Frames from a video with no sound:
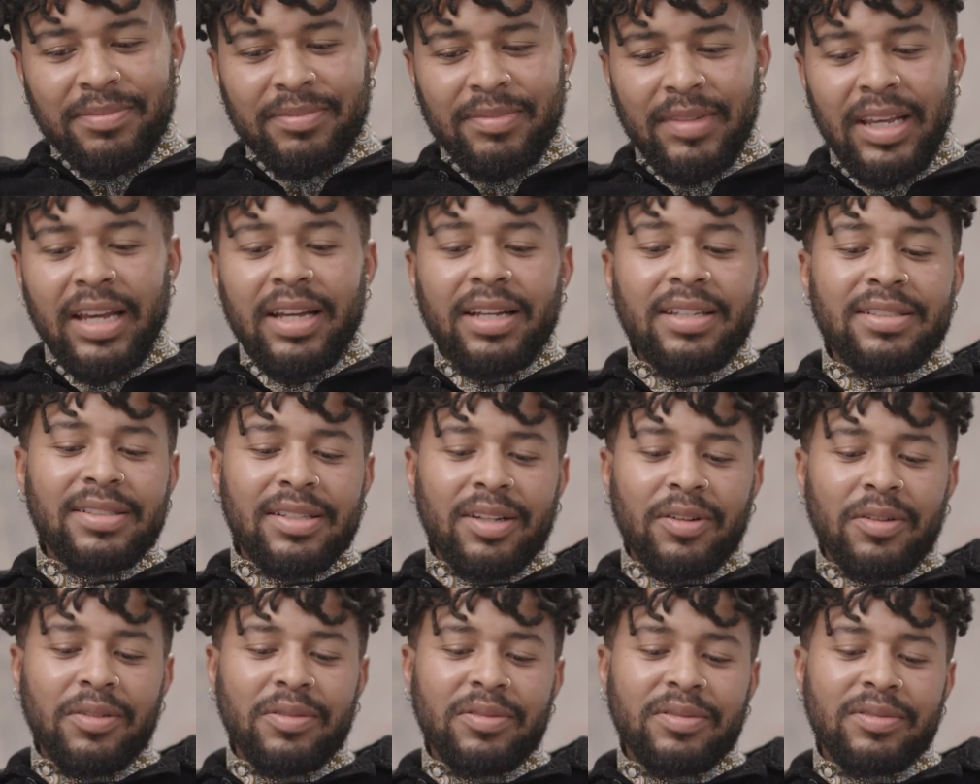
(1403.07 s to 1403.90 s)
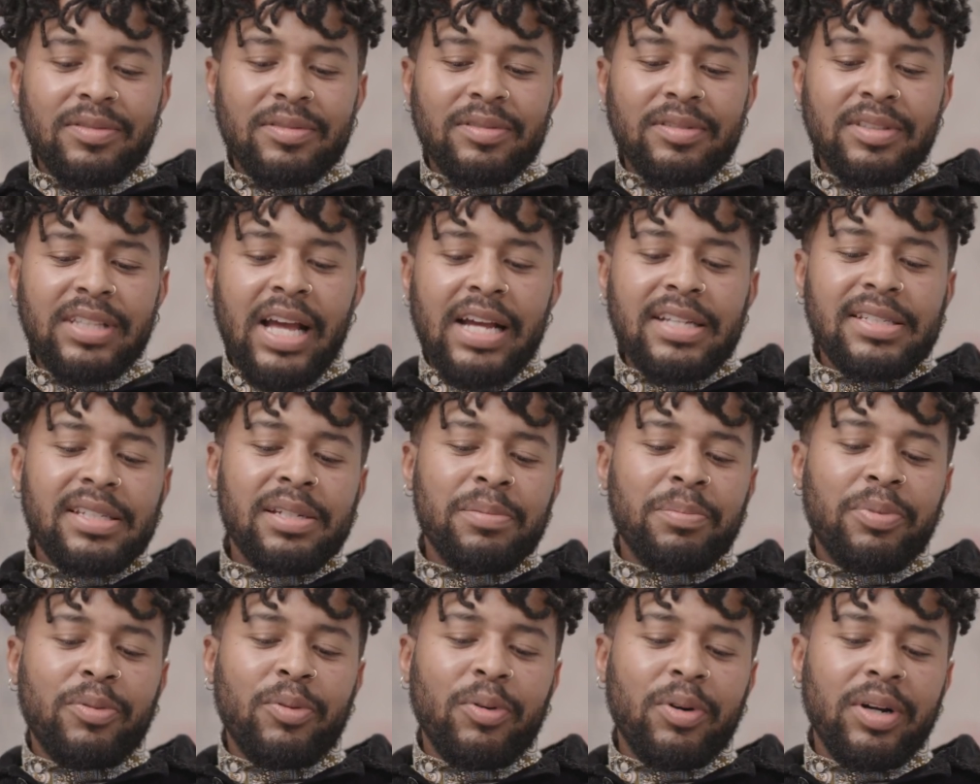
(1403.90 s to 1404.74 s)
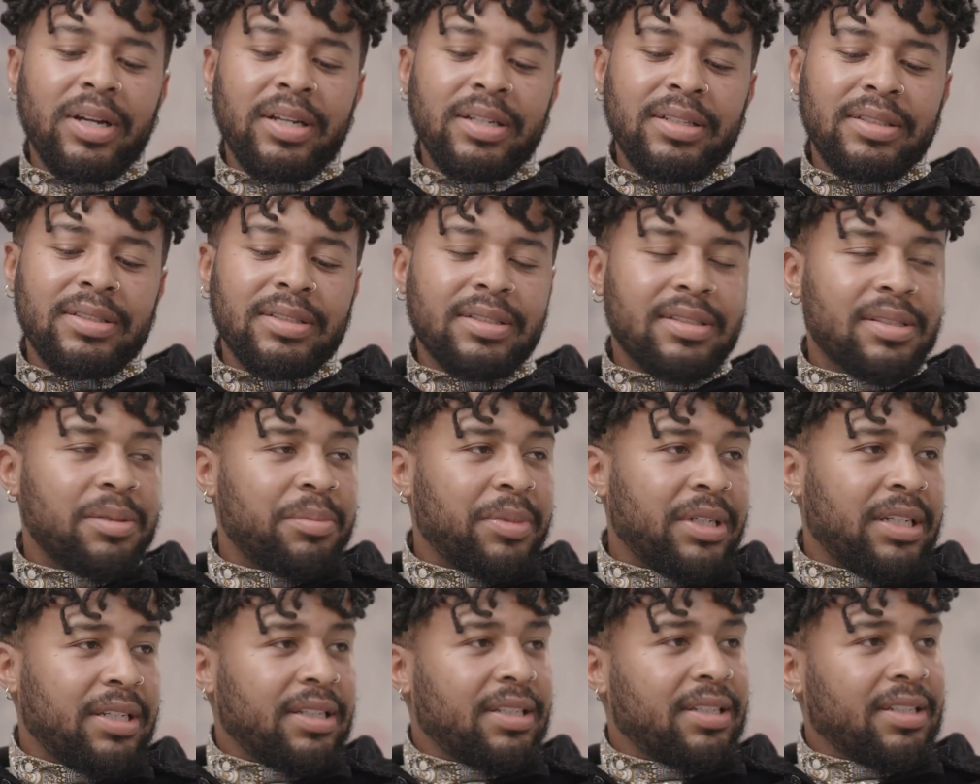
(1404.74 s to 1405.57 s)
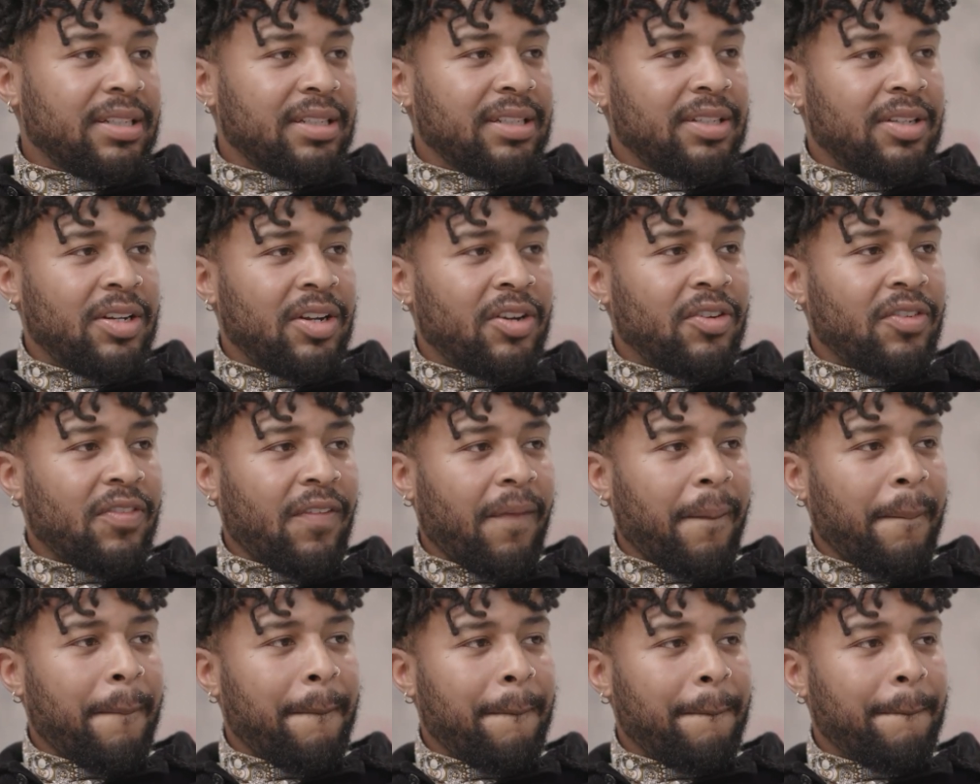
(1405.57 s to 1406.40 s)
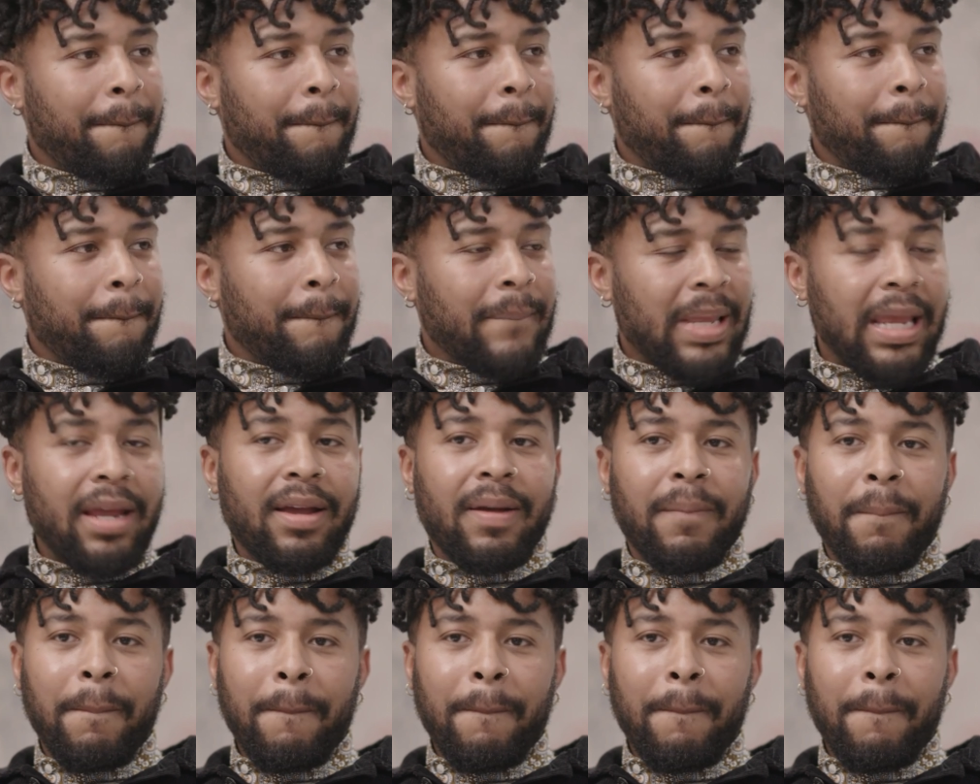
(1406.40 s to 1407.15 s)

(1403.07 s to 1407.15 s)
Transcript: Yeah, so that's important to me, you know? Yeah.